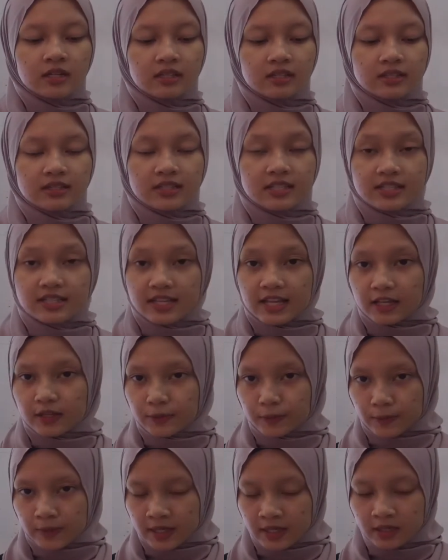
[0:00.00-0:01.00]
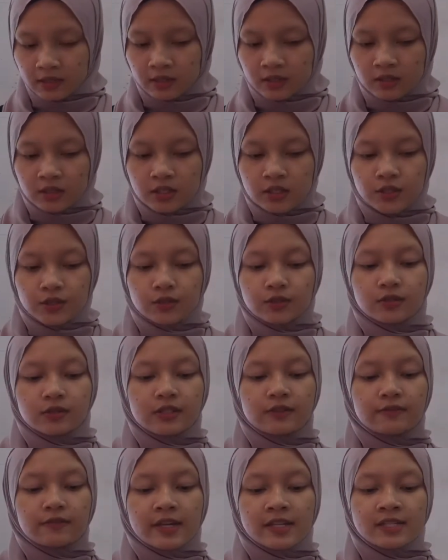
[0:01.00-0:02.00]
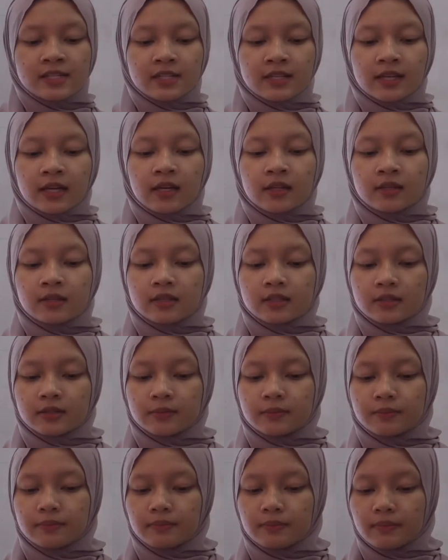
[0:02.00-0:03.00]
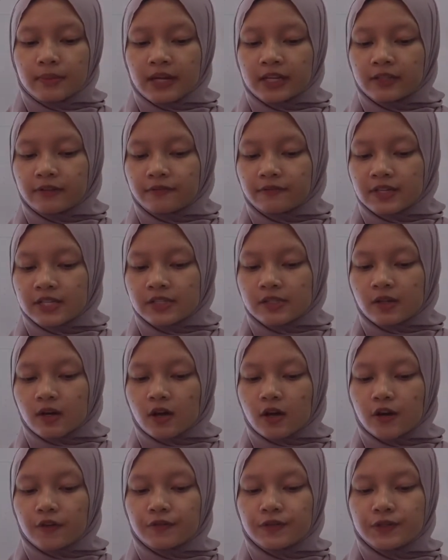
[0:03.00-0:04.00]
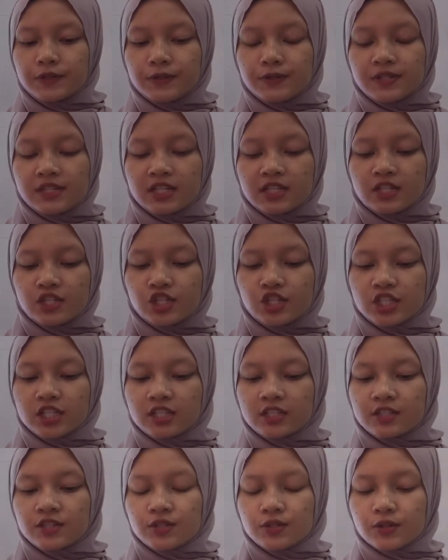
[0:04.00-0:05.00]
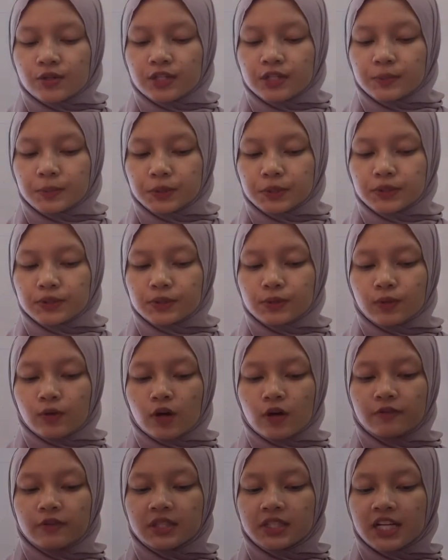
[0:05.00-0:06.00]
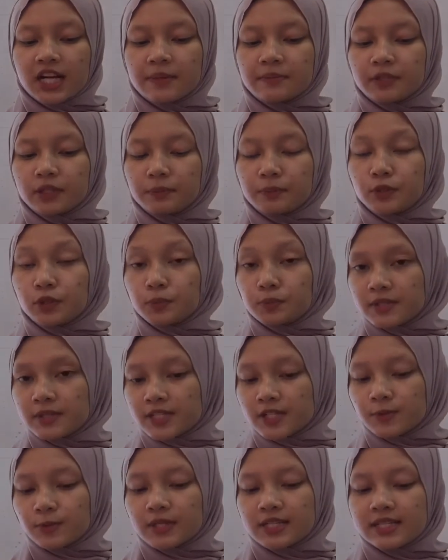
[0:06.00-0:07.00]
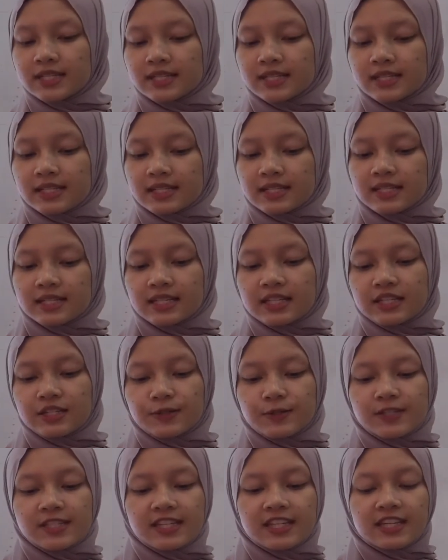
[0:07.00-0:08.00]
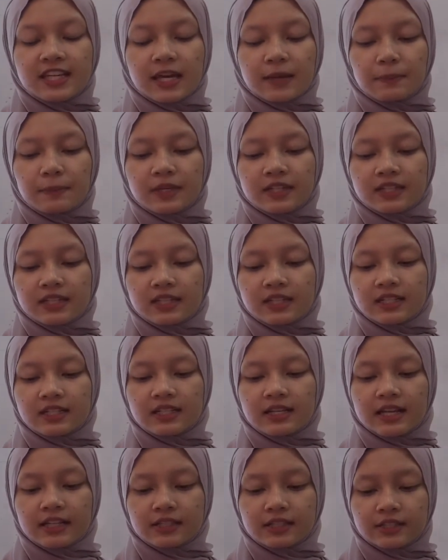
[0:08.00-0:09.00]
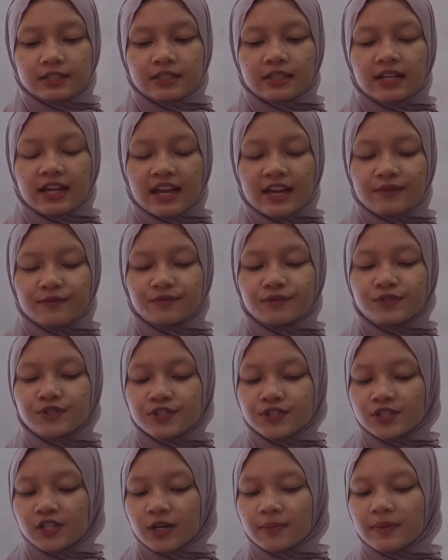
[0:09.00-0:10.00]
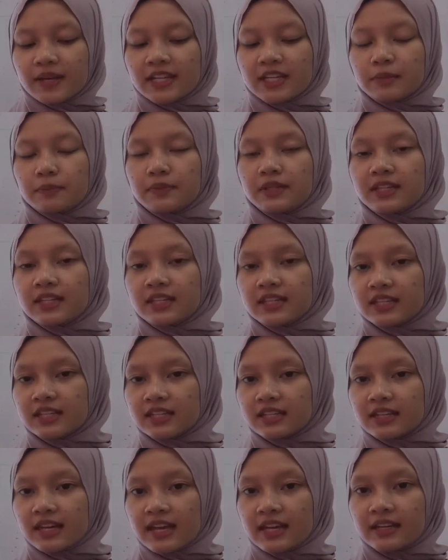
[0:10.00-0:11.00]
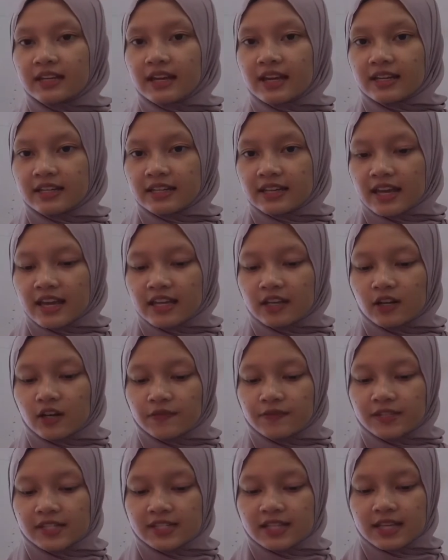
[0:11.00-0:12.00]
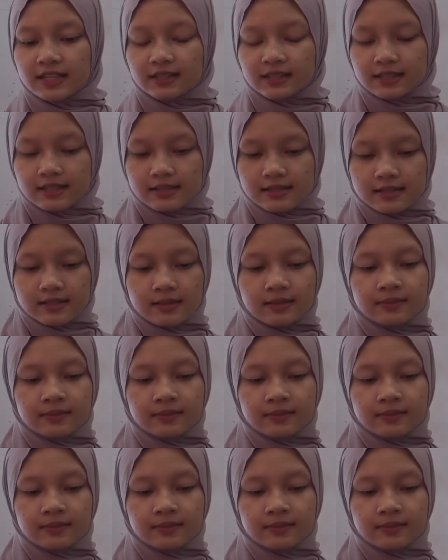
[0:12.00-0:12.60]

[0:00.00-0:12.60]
The second one, to investigate the benefits of using digital storybook to overcome the pupils' weaknesses in using capital letter and full stop at the beginning and at the end of the sentence.